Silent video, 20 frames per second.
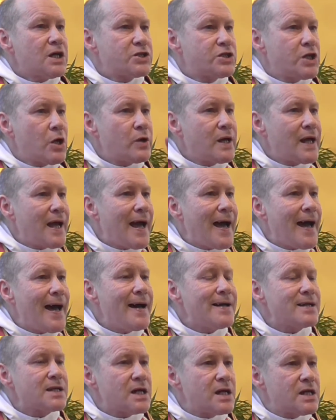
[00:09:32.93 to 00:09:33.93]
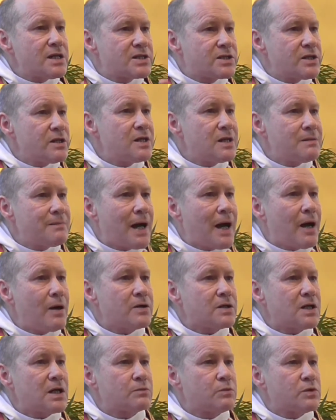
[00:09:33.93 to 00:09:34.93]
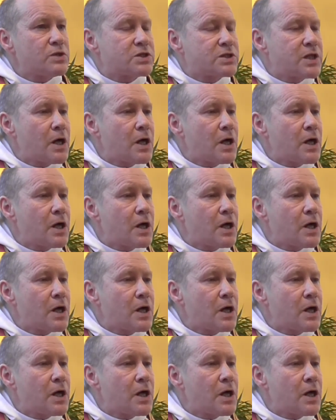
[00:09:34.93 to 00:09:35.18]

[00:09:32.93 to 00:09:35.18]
She only had a certain amount and was